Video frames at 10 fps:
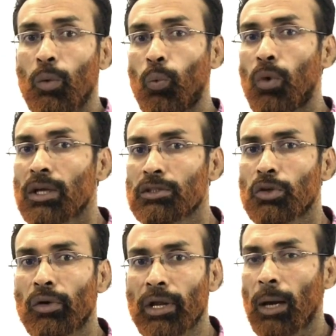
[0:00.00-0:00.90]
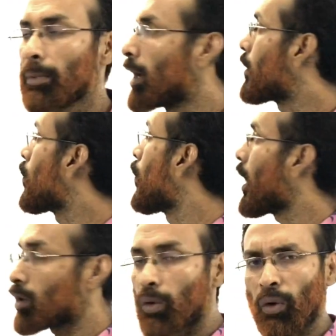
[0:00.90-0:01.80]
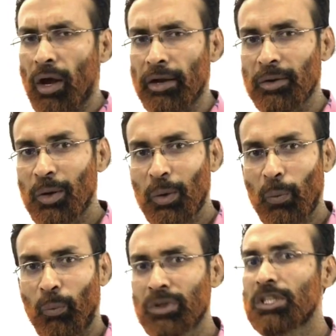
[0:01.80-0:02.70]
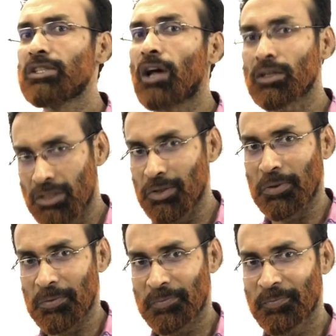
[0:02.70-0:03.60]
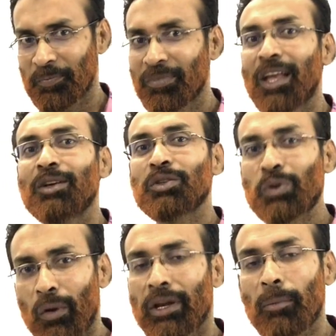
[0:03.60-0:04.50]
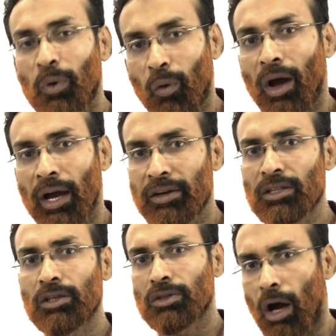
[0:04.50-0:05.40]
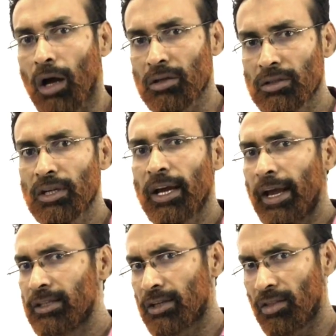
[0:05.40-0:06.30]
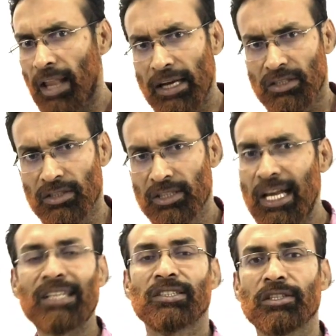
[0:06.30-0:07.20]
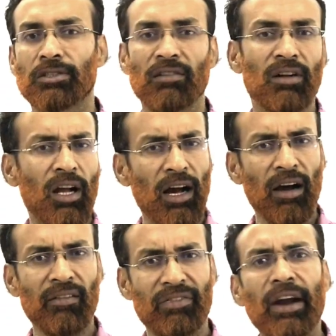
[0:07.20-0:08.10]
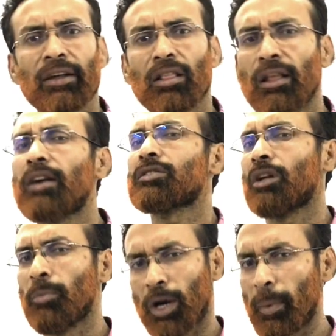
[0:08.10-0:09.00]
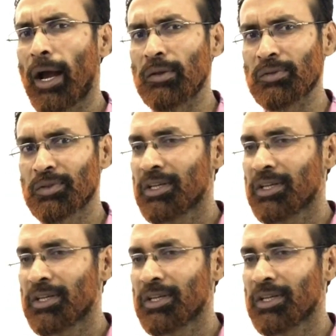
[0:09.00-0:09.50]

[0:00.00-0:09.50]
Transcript: one sodium and one chloride, which is not true. Sodium chloride is a salt, is a lattice, consists of a very large number of ions.